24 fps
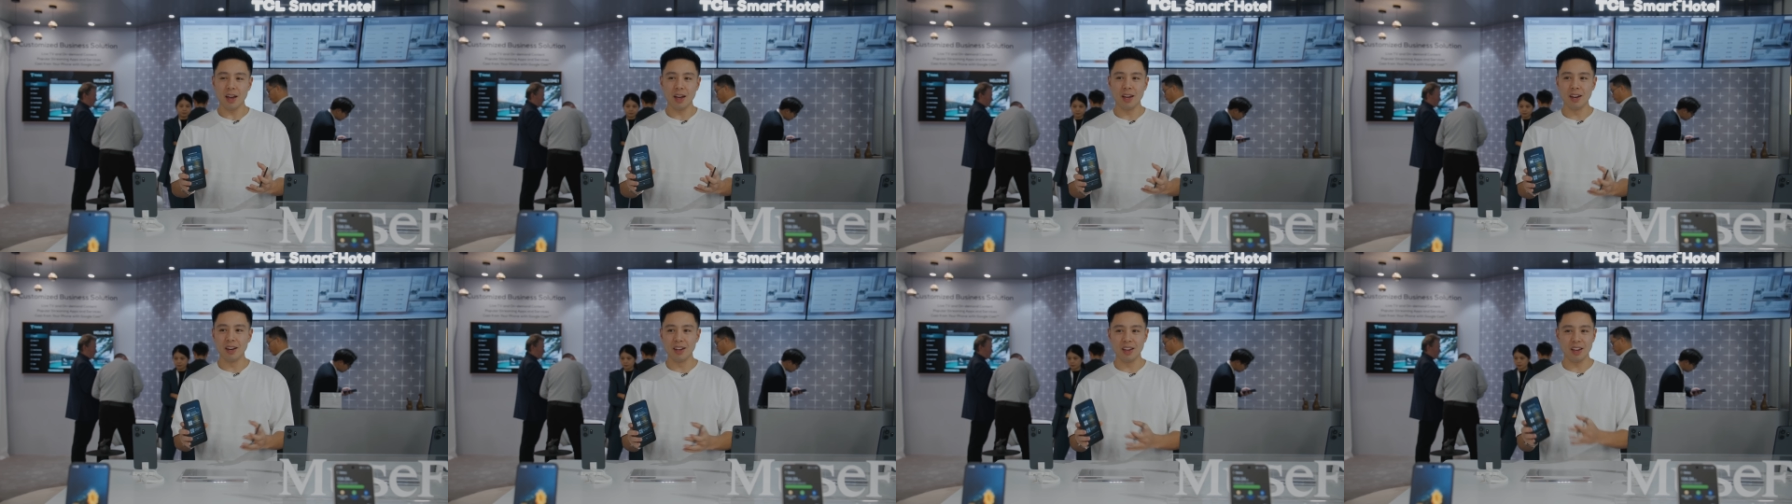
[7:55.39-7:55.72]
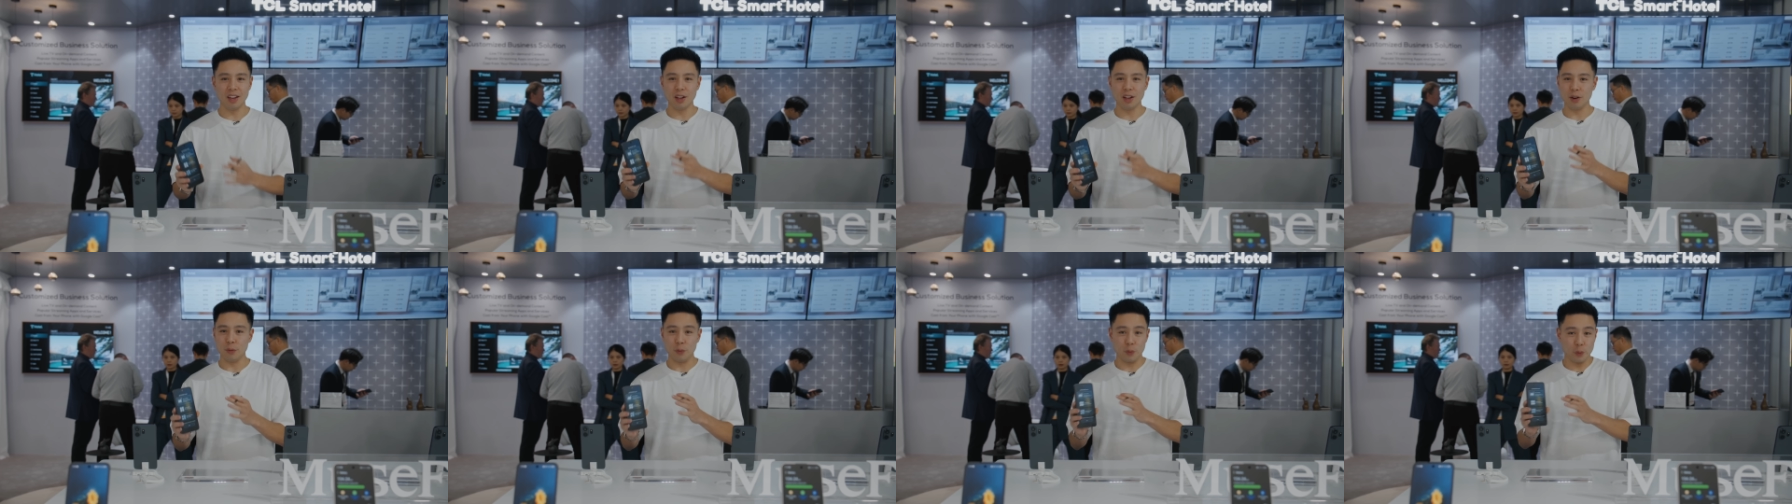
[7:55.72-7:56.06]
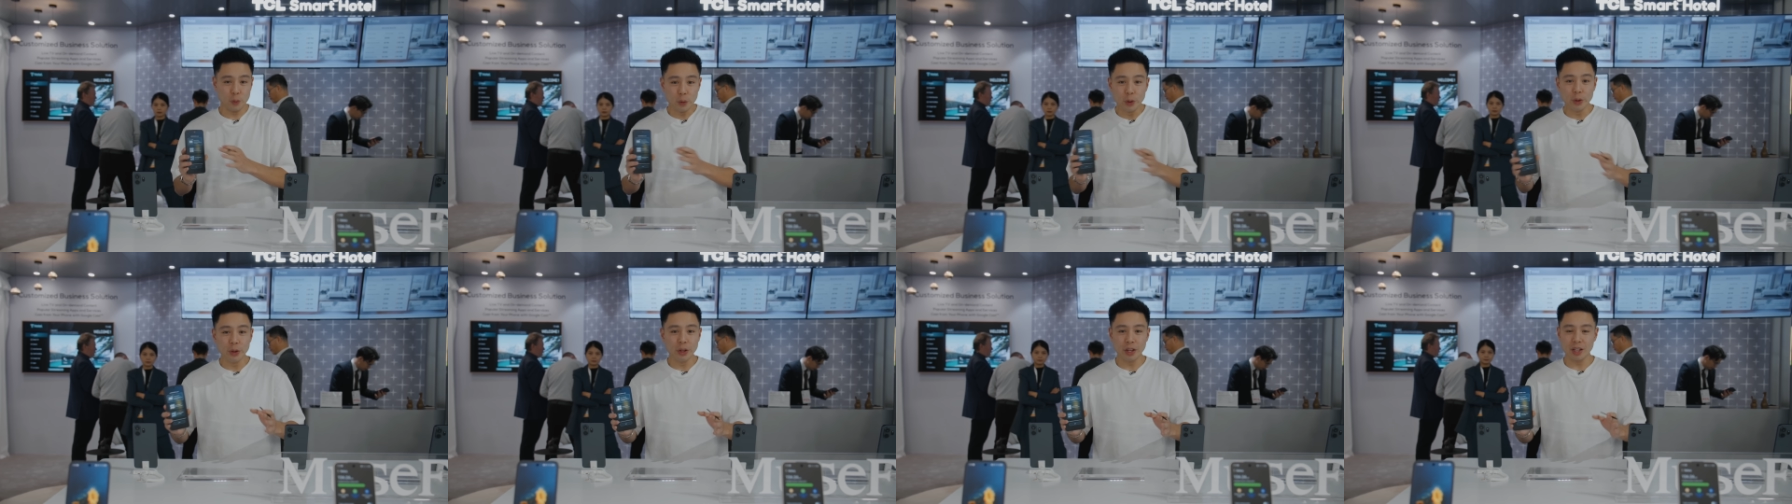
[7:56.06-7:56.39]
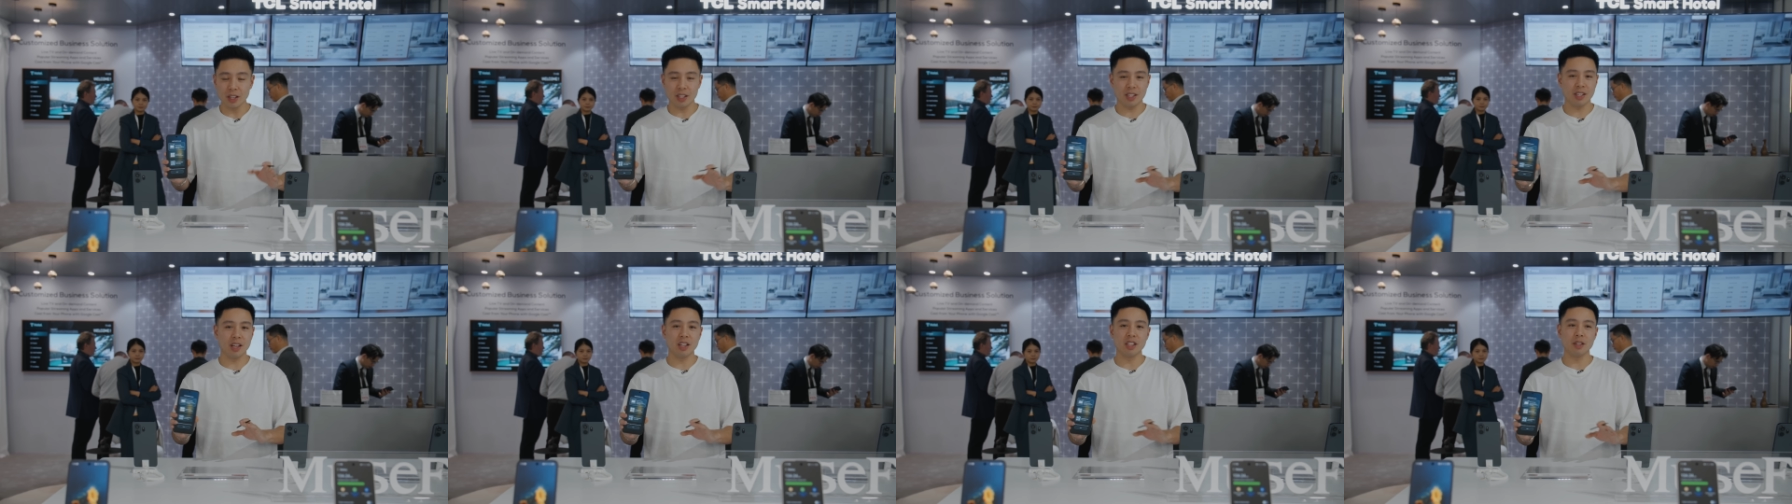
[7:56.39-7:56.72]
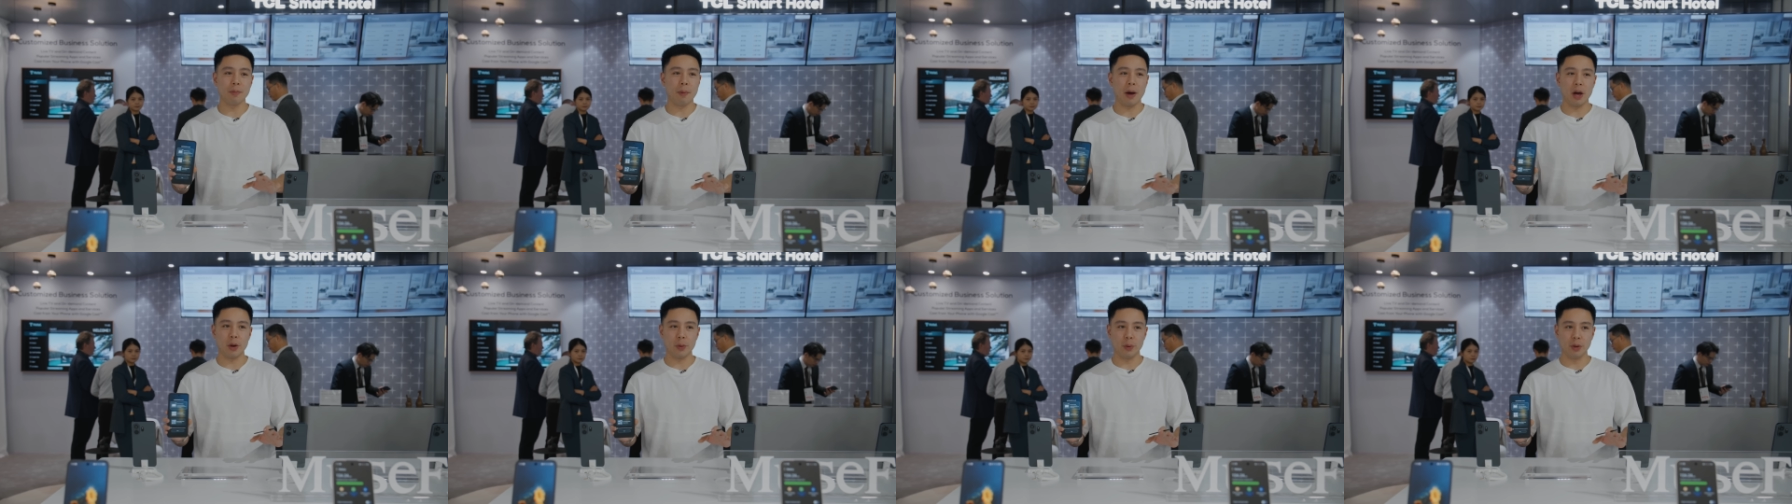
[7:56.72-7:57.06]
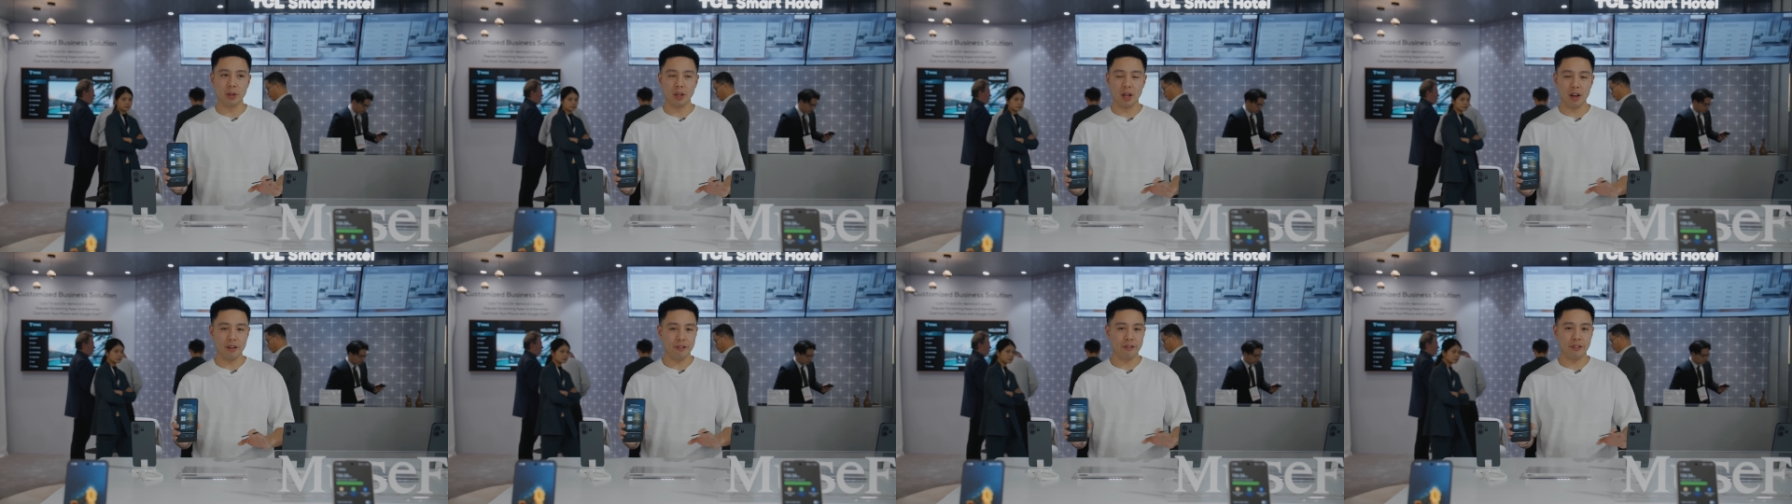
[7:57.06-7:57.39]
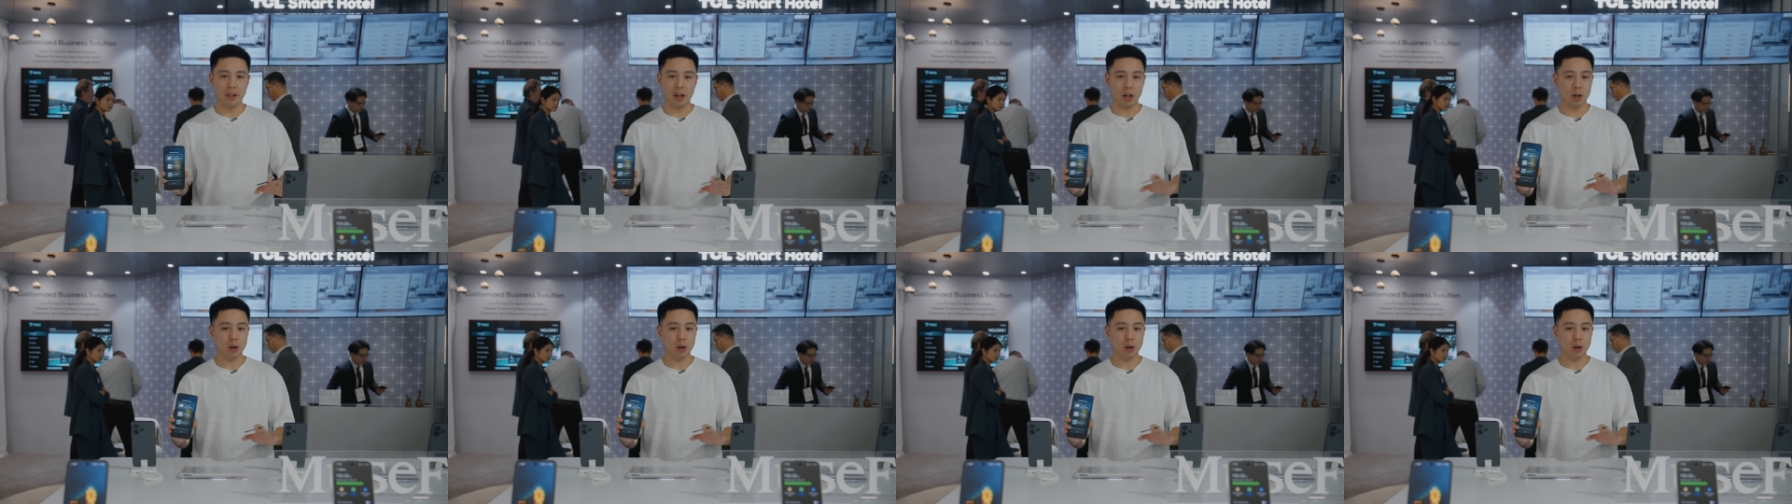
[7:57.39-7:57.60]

and it really extends battery life like